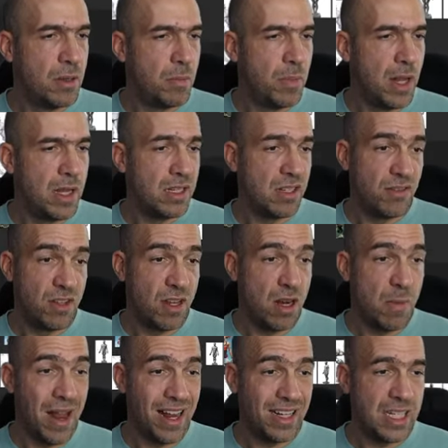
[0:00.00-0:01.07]
The planes of the
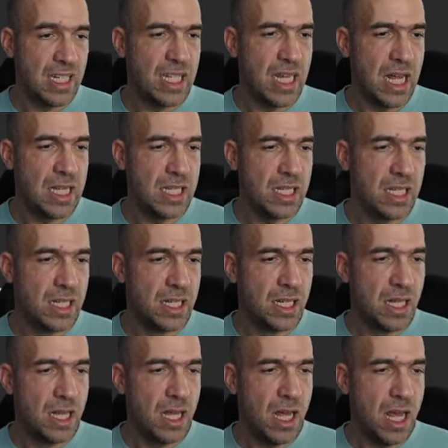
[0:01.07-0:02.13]
arm exercise.
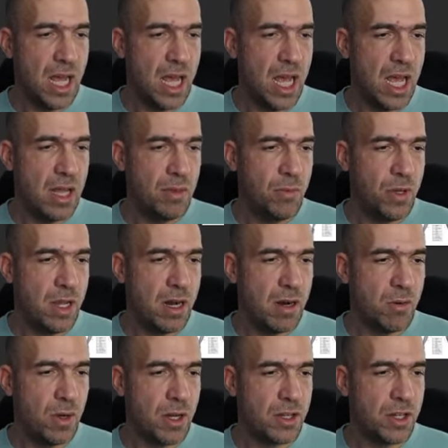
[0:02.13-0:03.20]
And we
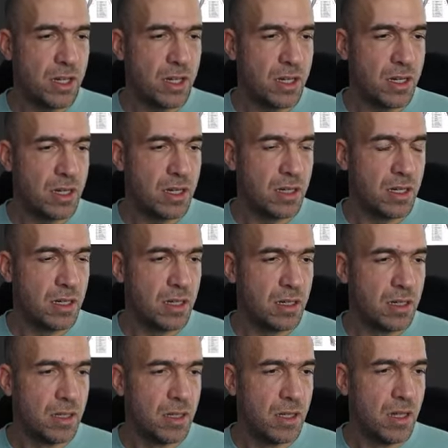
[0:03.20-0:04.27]
are watching
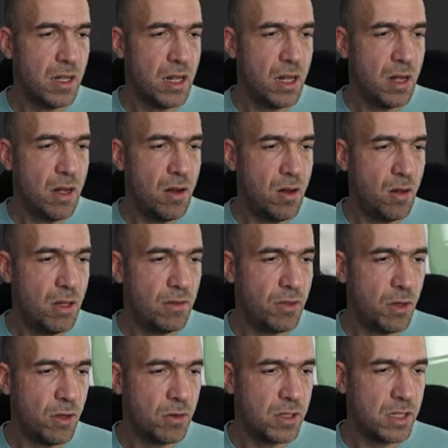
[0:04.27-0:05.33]
all
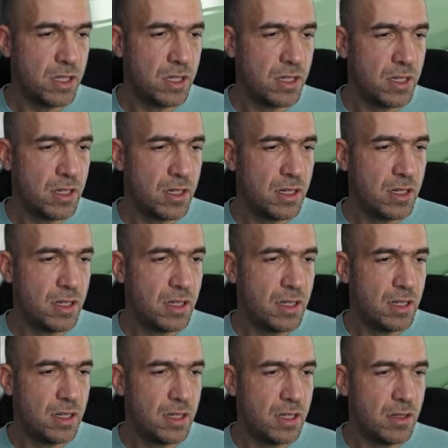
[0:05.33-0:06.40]
of those.
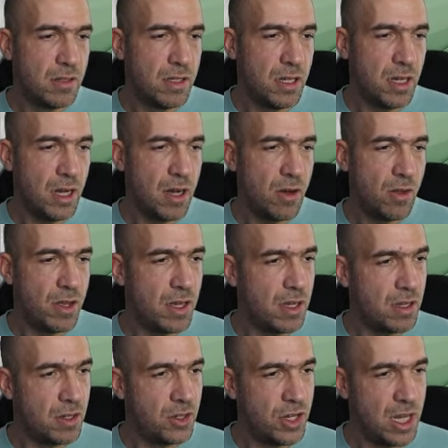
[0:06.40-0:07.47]
You see how
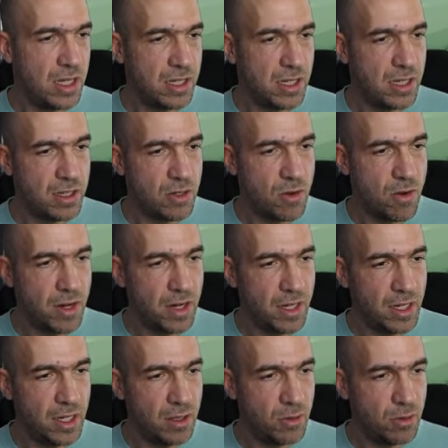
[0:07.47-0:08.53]
the chest is
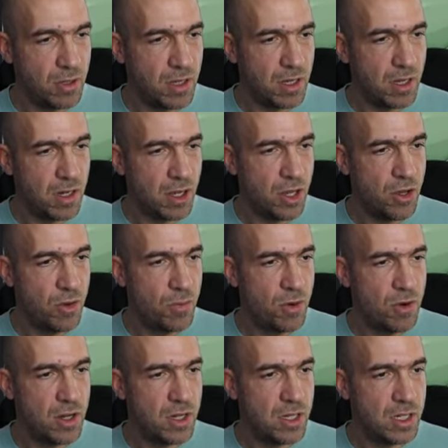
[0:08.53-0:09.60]
going into the
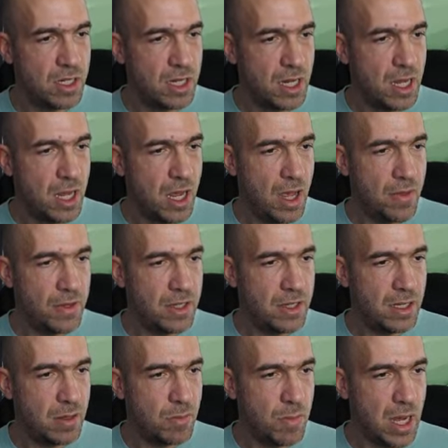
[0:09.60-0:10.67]
humerus. And
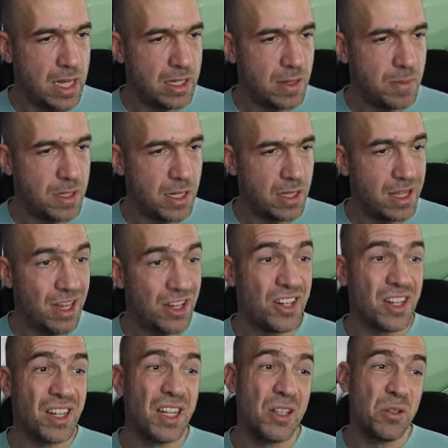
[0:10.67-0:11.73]
this is the biceps
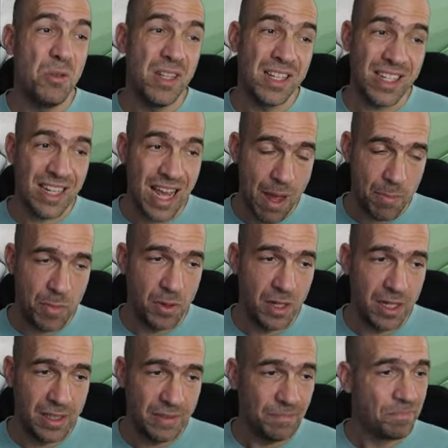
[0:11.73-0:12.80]
attaching to the
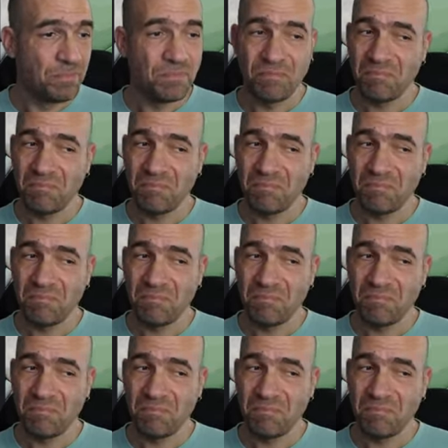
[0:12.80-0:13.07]
scapula,